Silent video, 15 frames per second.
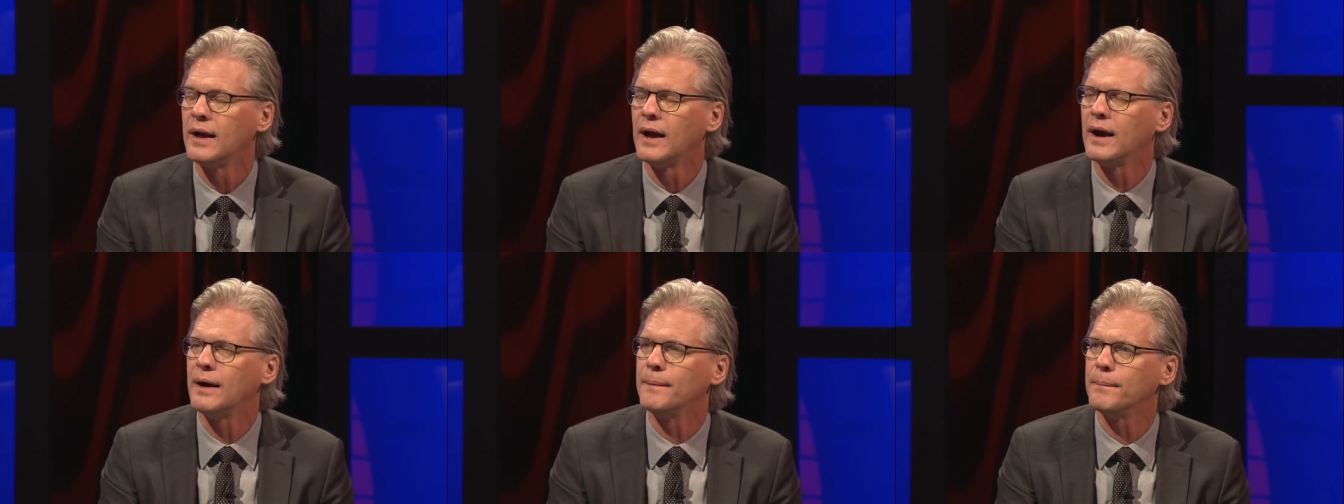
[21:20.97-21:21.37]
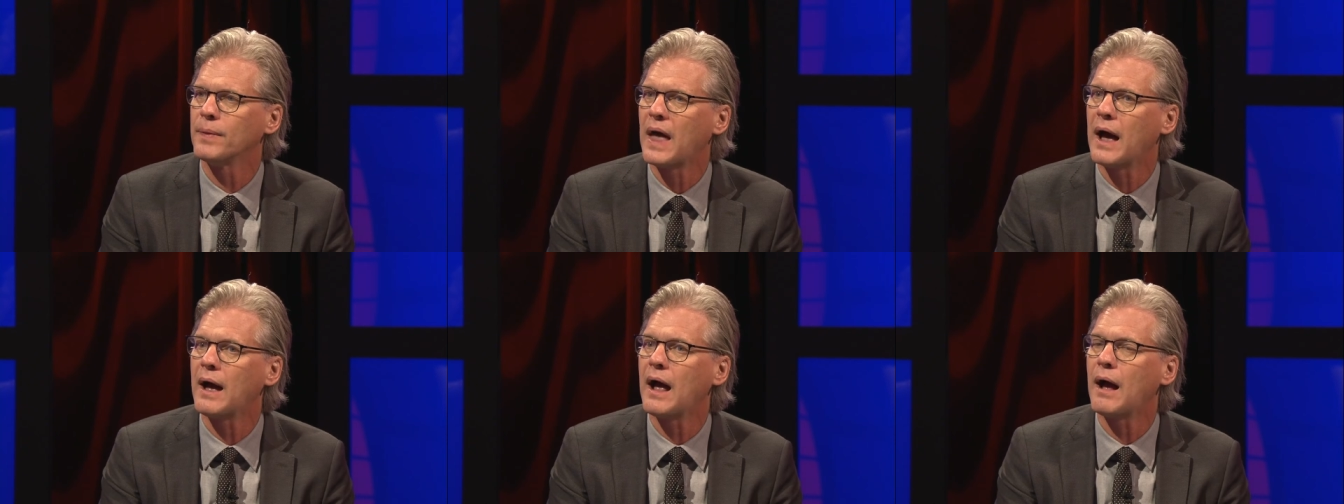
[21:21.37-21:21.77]
Um,
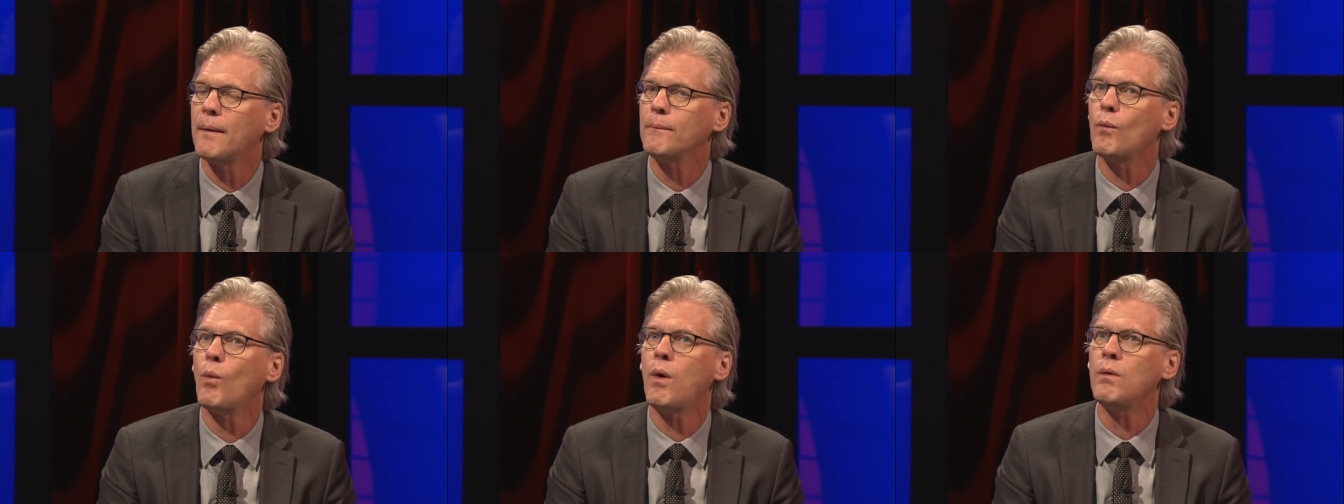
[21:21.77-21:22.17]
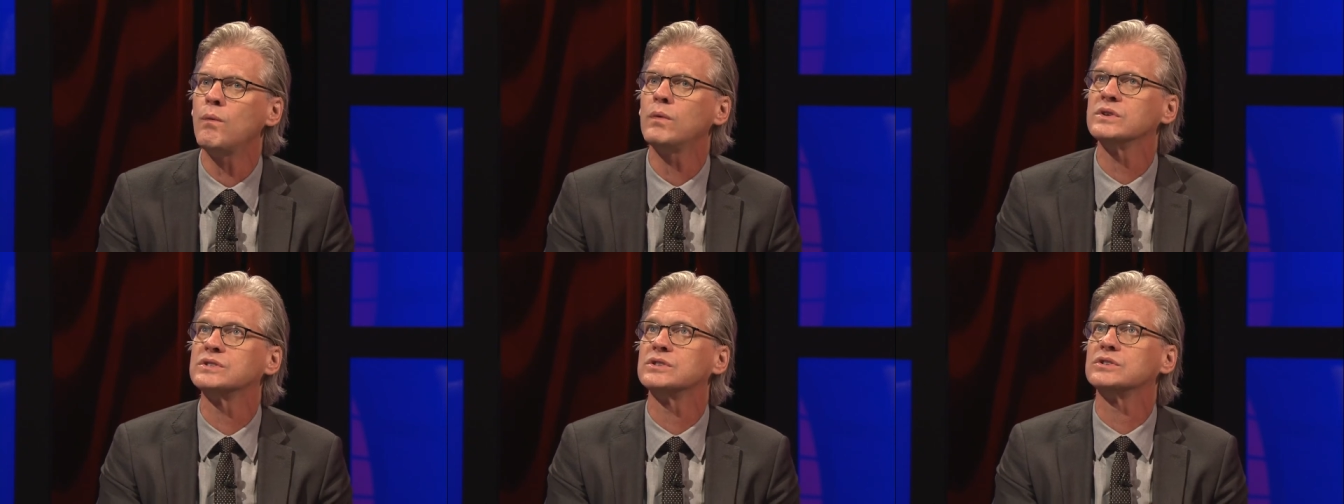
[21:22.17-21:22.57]
what,
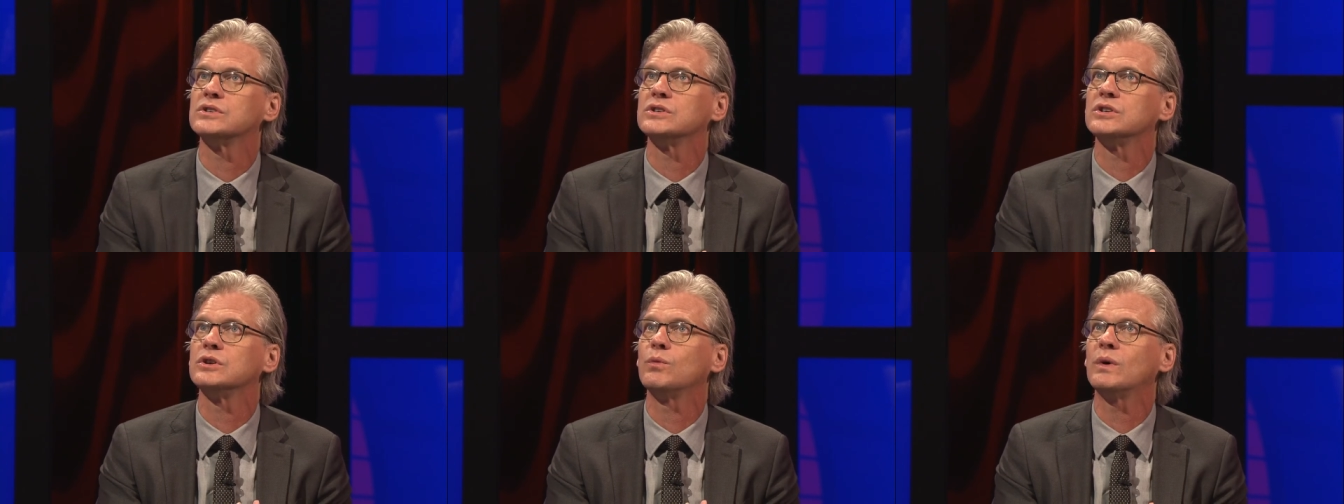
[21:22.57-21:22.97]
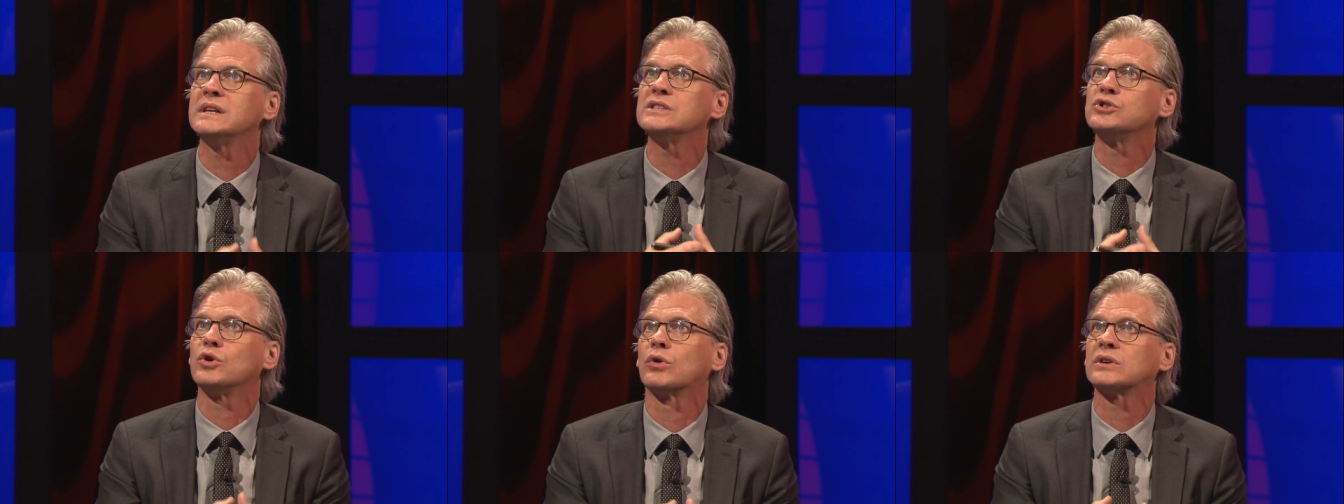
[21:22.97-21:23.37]
was, what
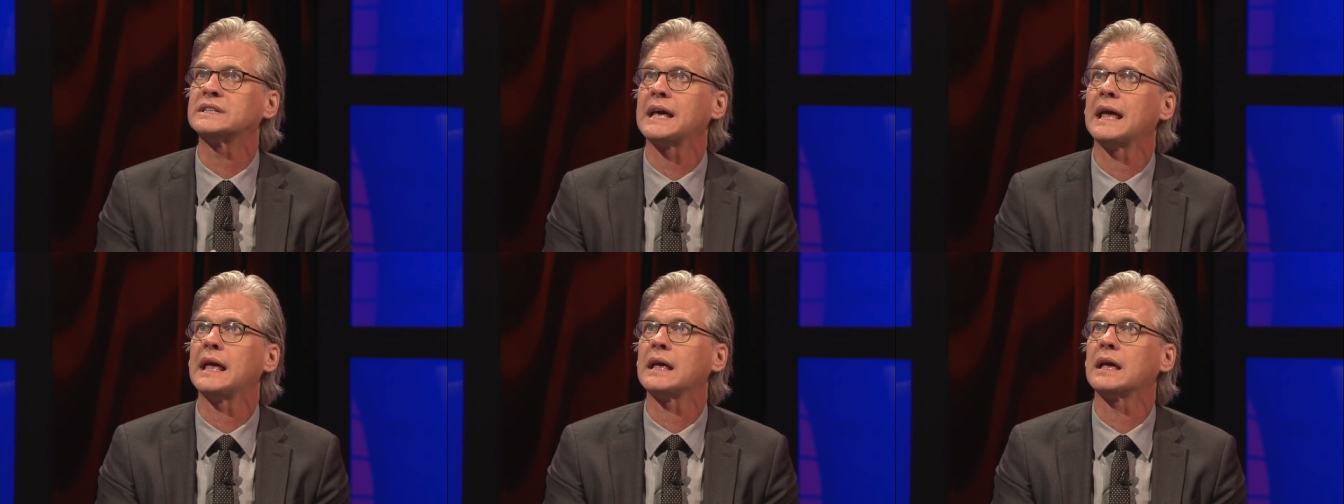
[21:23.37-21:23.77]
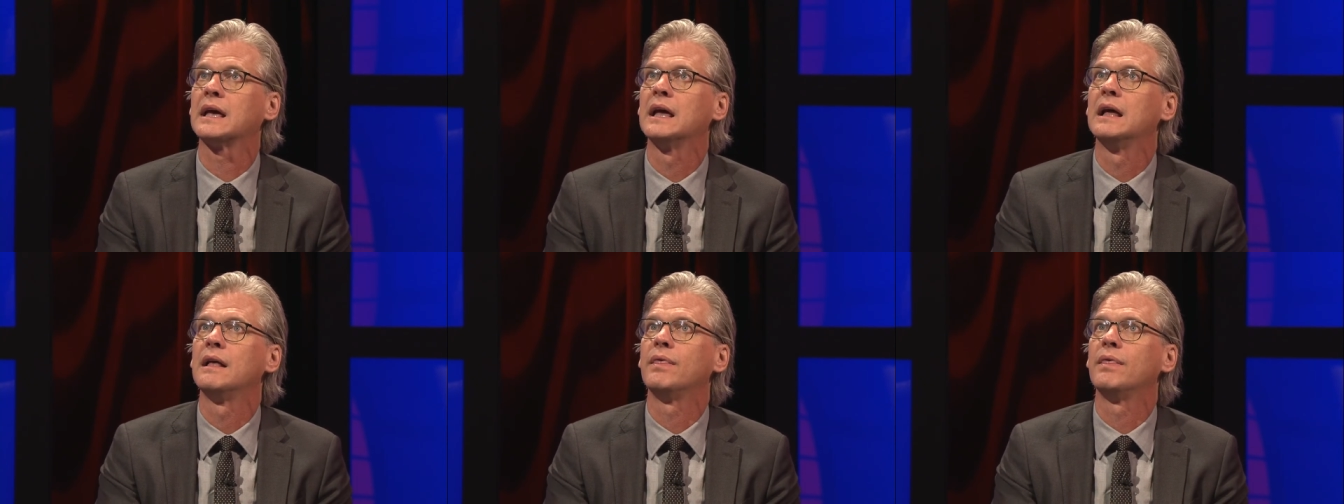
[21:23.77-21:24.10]
is your take